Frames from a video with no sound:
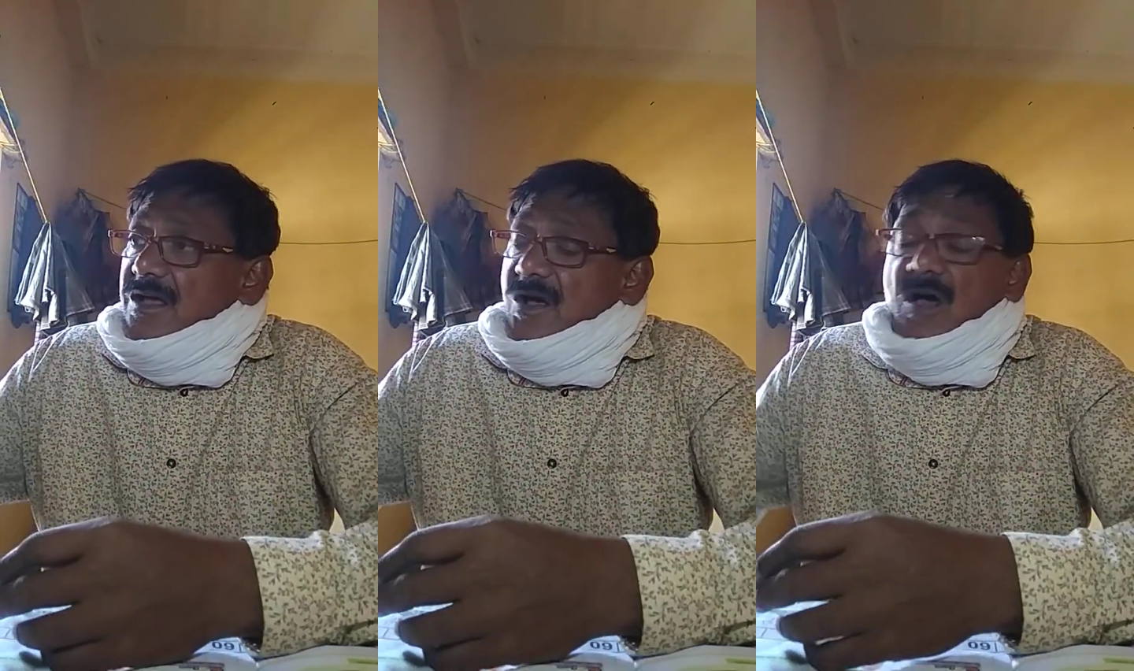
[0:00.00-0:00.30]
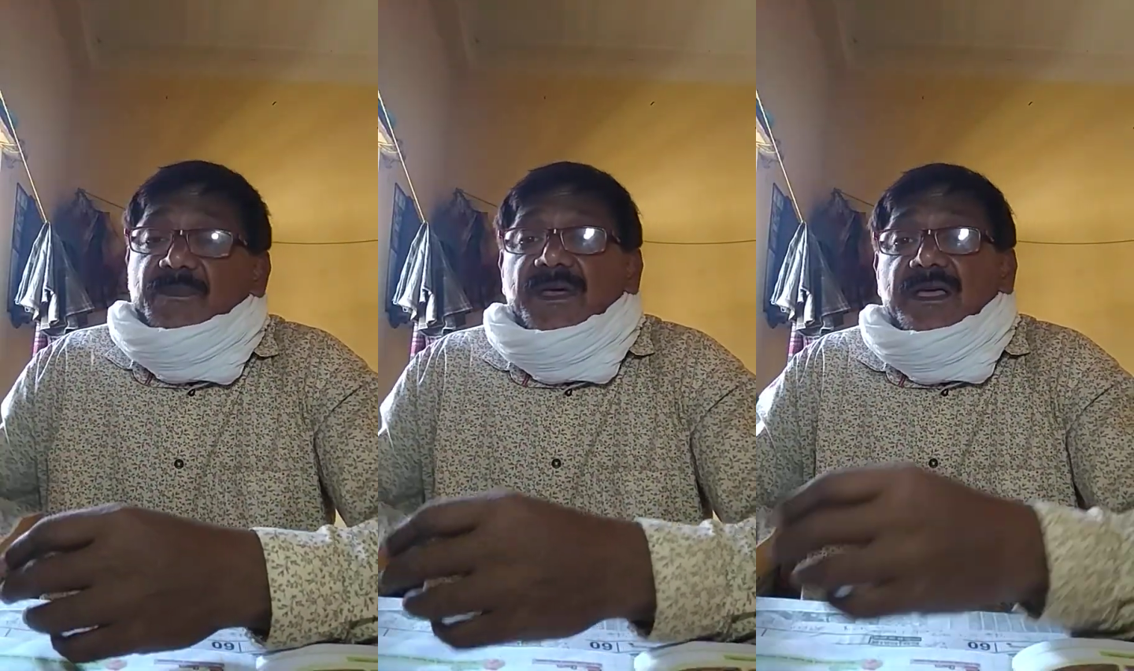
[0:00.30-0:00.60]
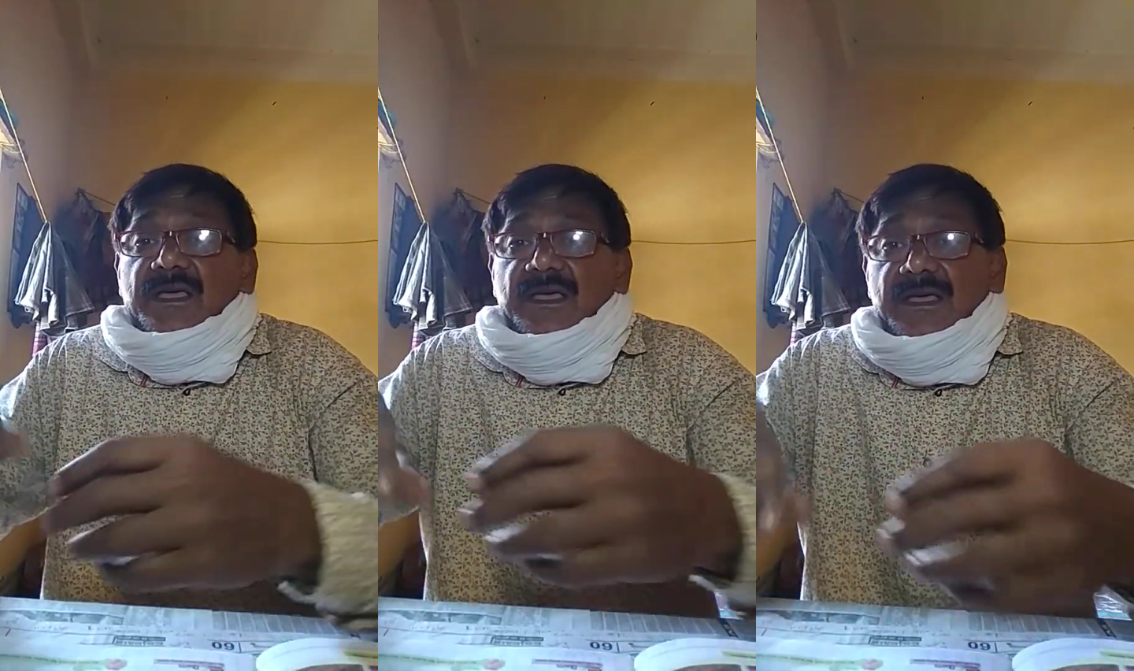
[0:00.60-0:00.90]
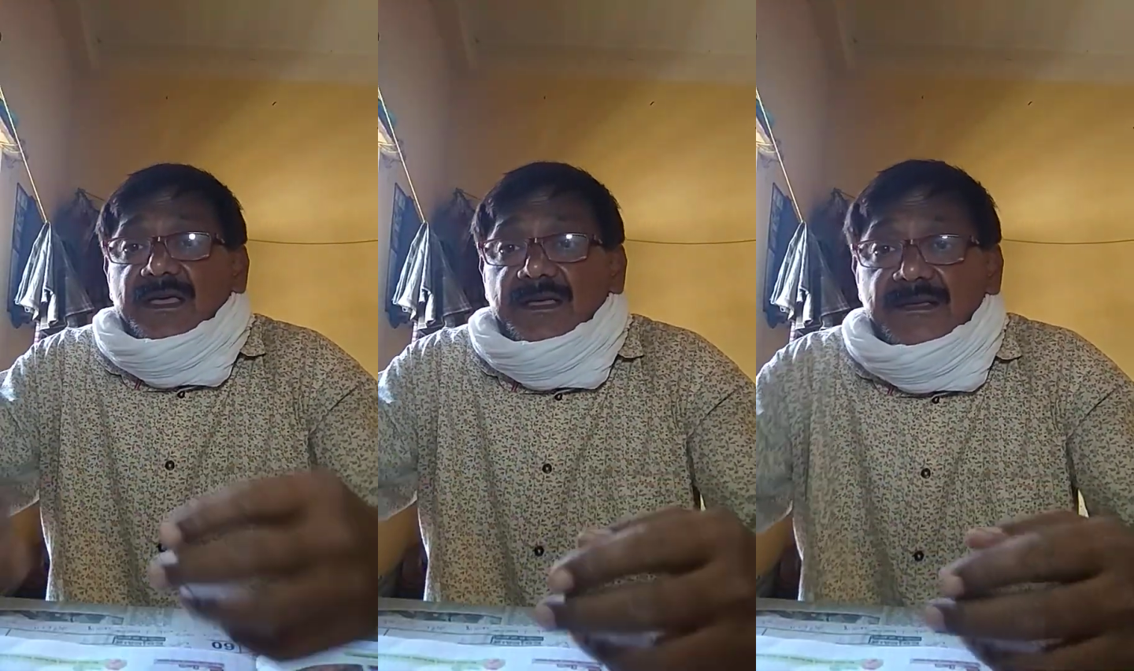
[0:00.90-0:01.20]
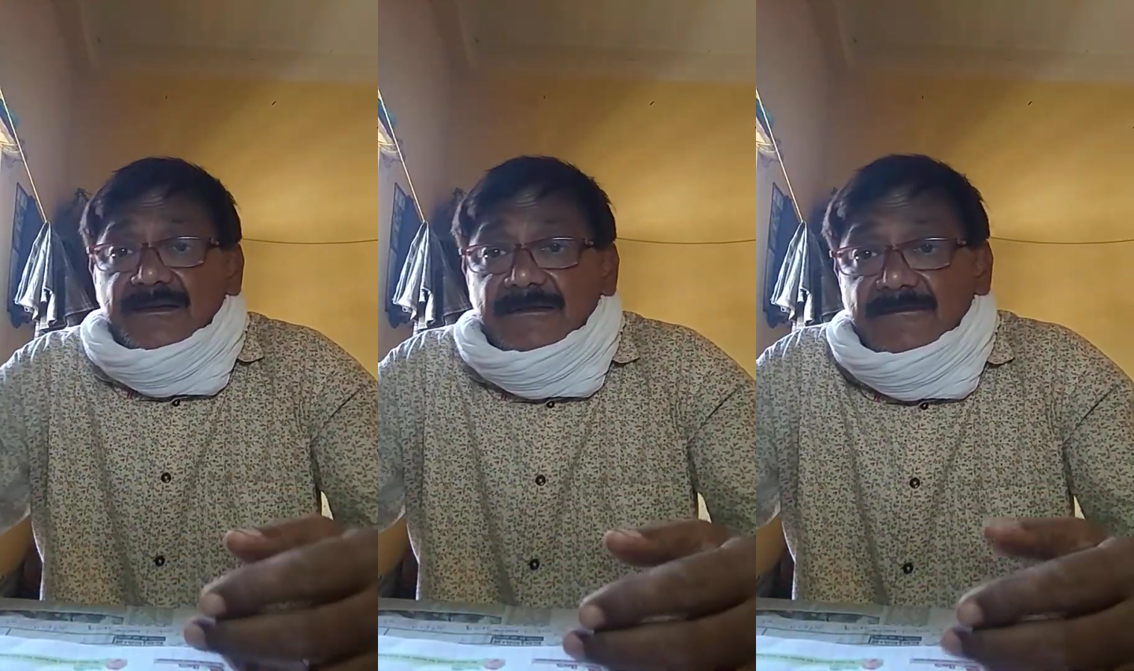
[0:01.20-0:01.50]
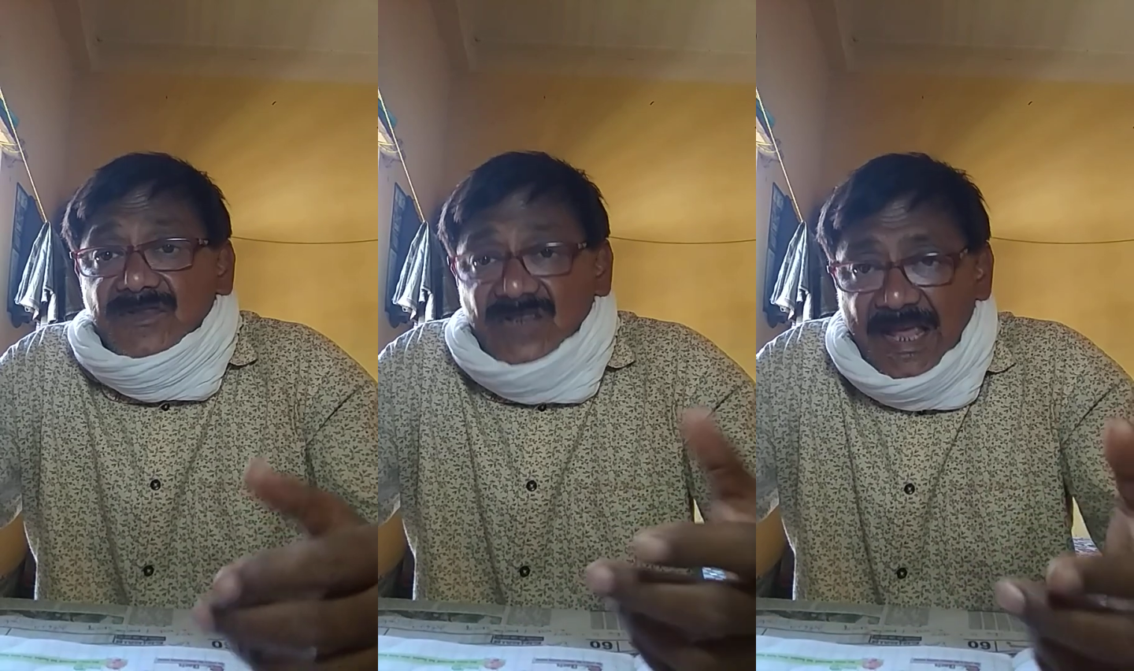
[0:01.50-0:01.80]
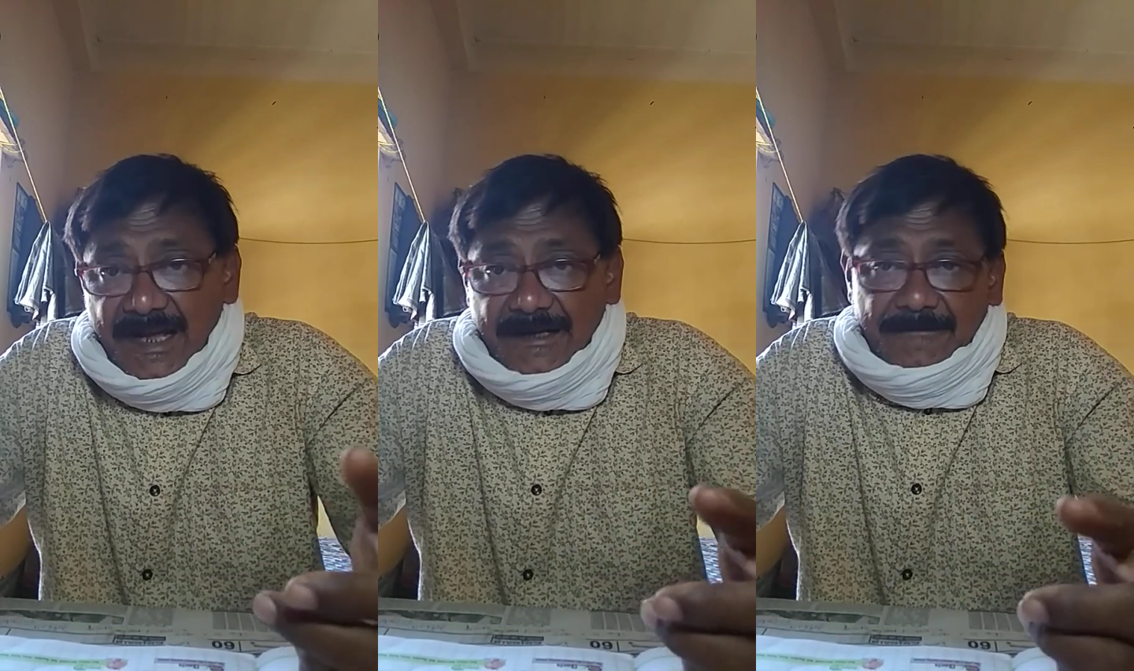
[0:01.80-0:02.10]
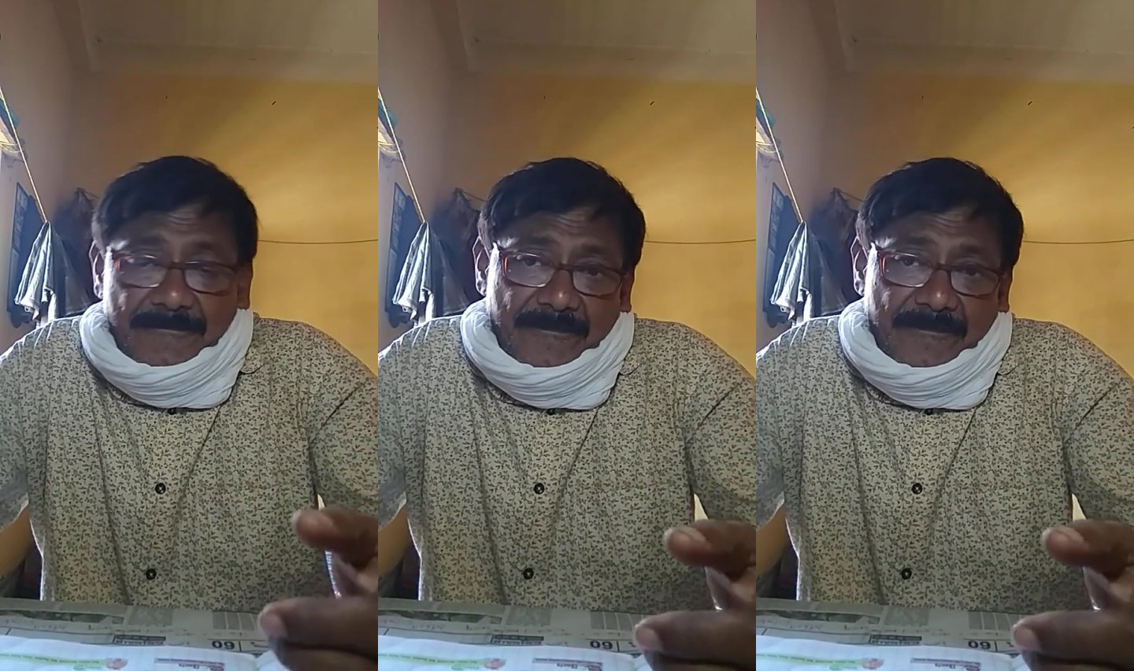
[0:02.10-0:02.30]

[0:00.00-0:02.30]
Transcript: of a snake,